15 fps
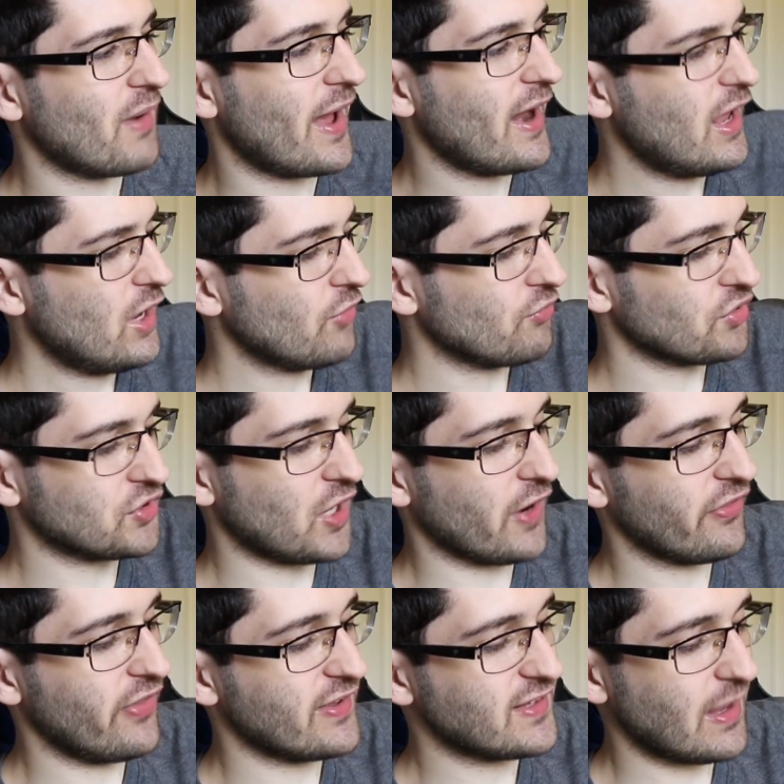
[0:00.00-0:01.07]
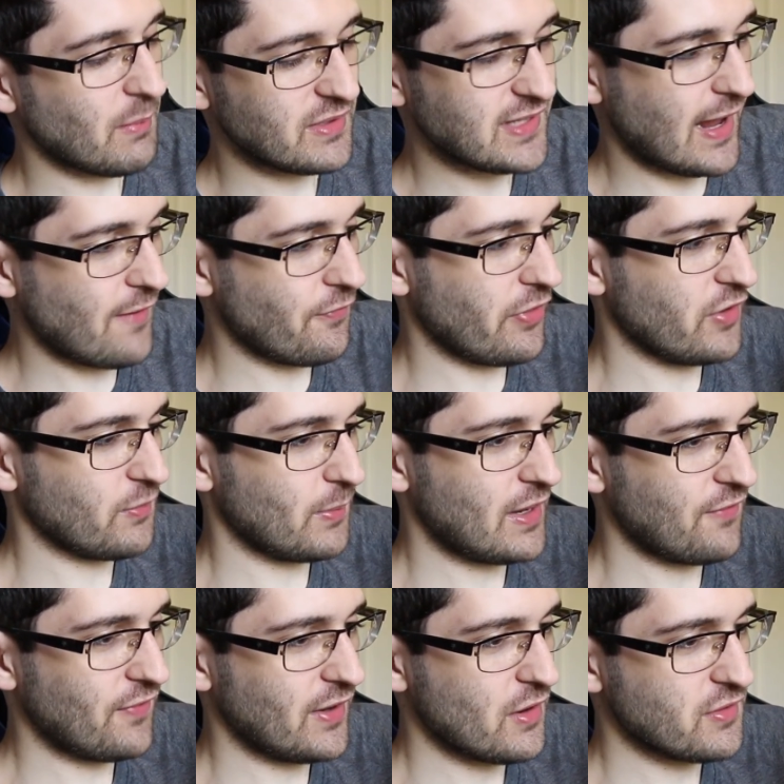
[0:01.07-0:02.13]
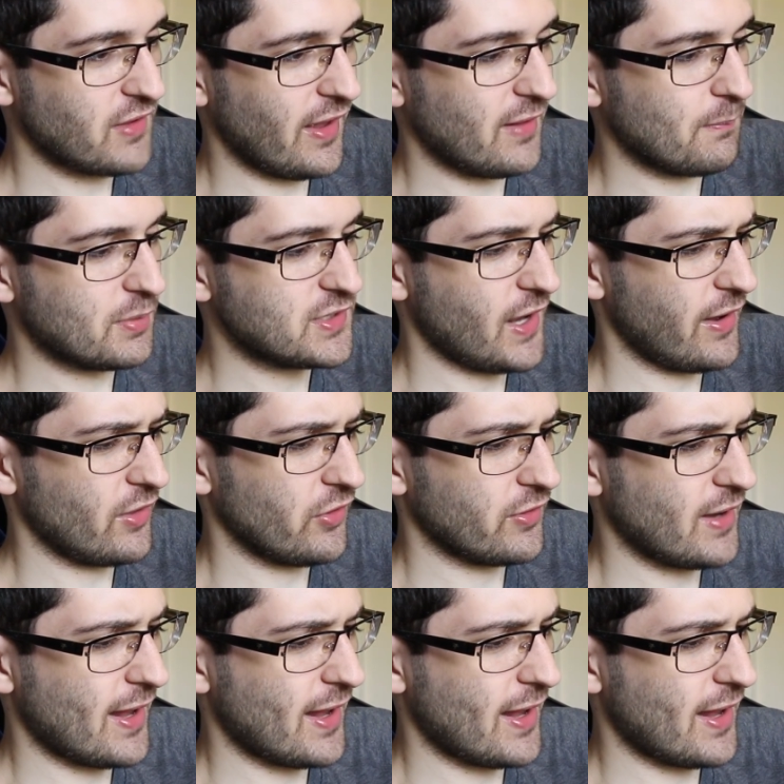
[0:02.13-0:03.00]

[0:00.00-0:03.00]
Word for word: but regardless, I'm excited for those minifigures in particular.